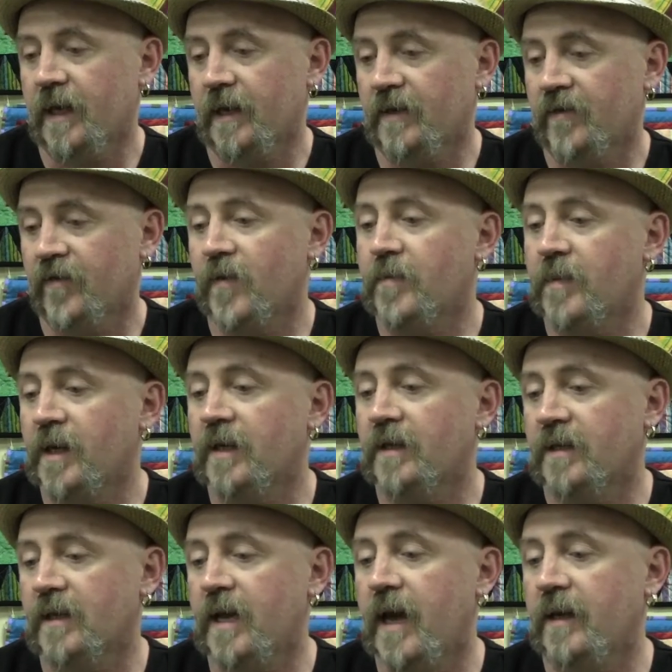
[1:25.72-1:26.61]
For me,
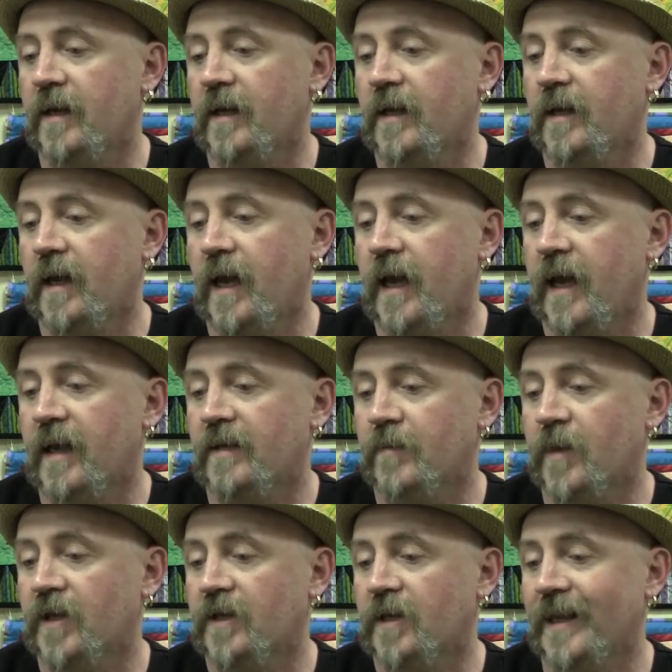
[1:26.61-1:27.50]
it's not as
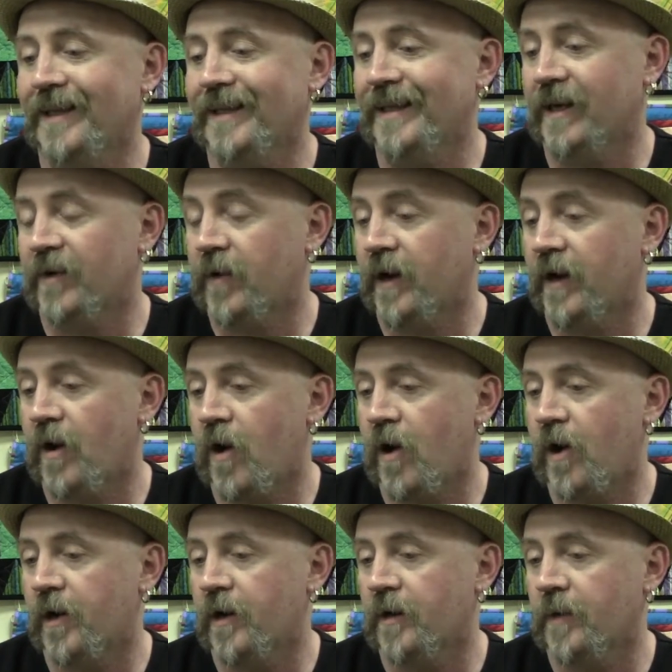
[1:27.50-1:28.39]
much a literary
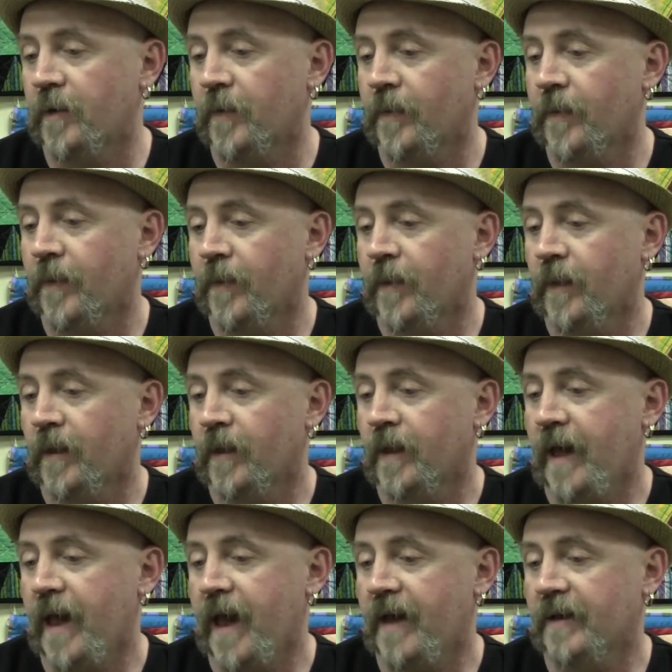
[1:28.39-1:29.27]
art
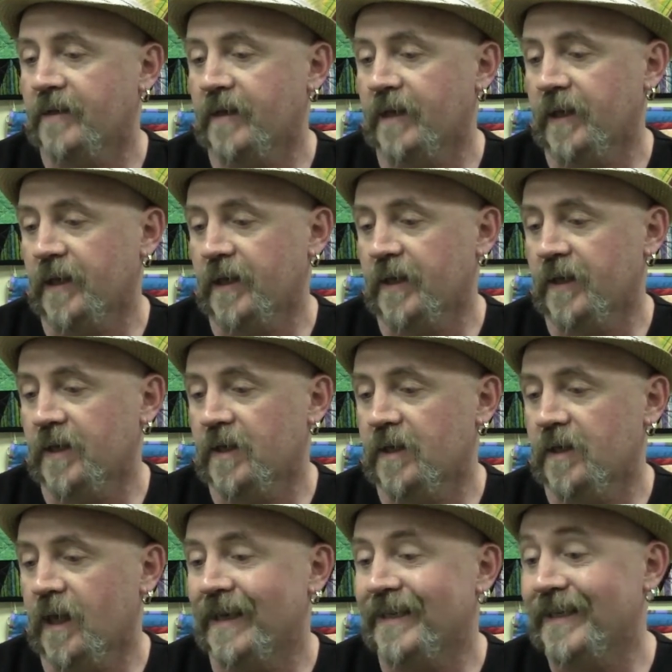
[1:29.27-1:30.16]
as it
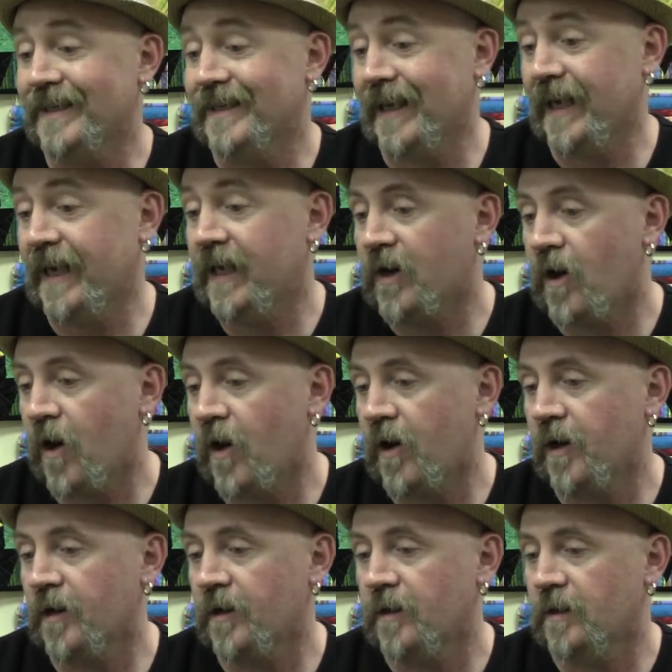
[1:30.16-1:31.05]
is a singing
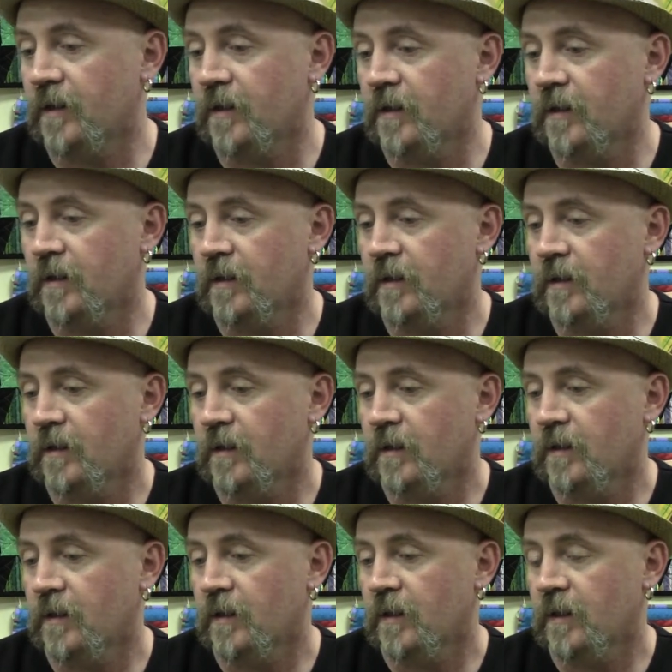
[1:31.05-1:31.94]
art.
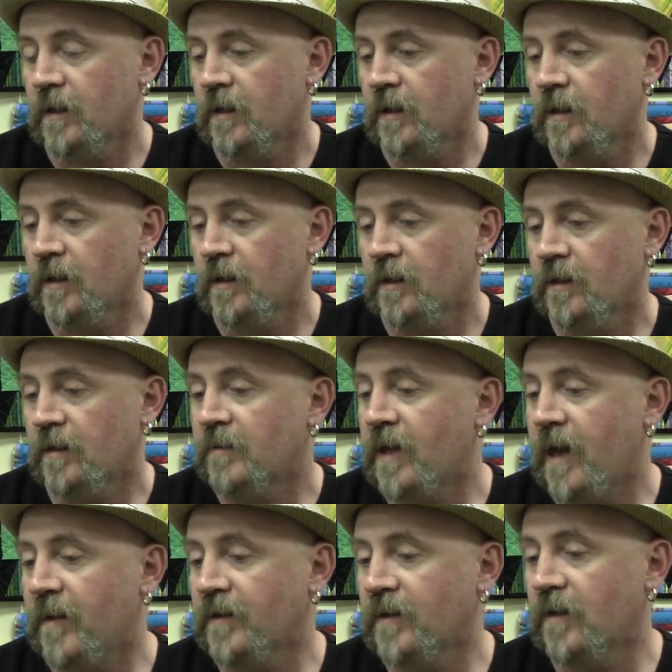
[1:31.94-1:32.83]

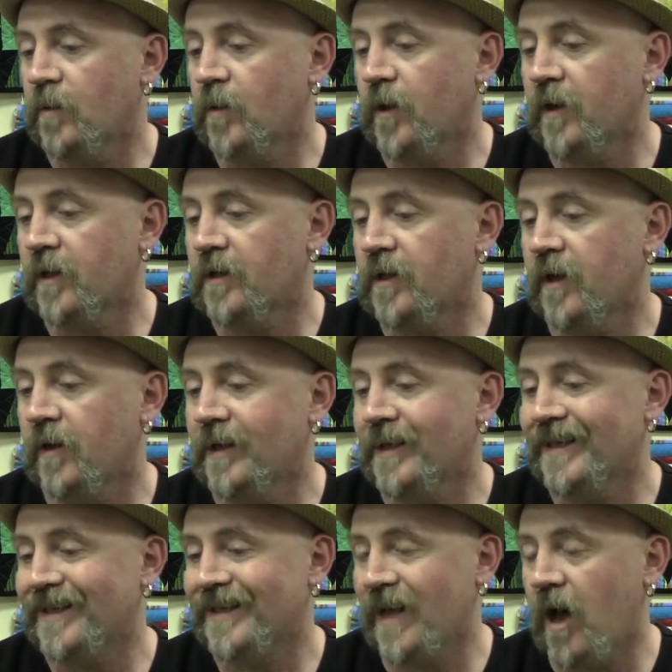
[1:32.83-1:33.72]
Sometimes the words
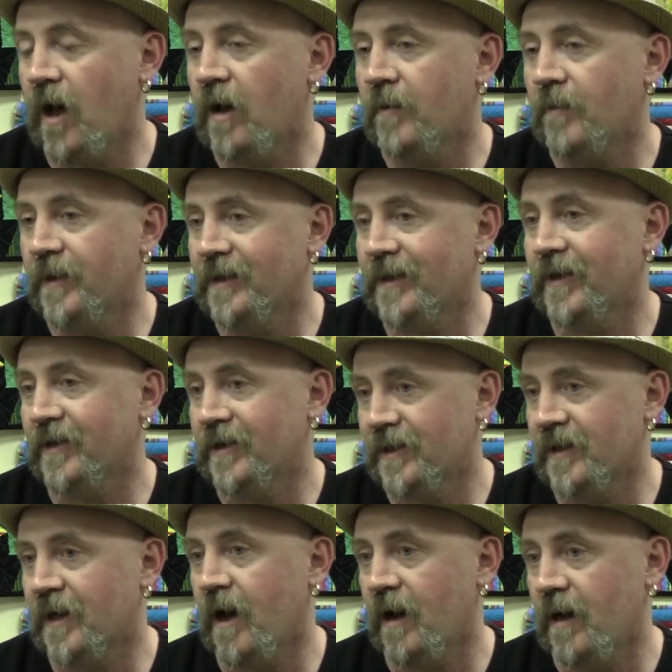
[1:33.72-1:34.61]
aren't sung, but they're
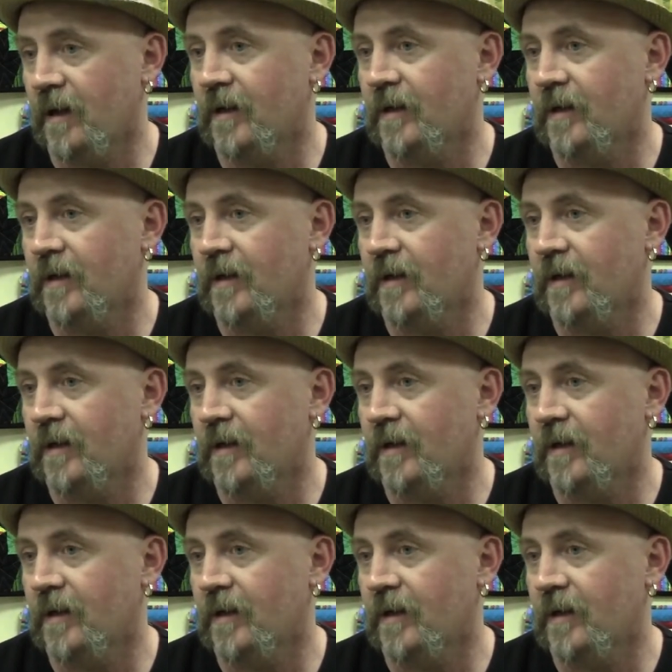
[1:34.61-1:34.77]
sung.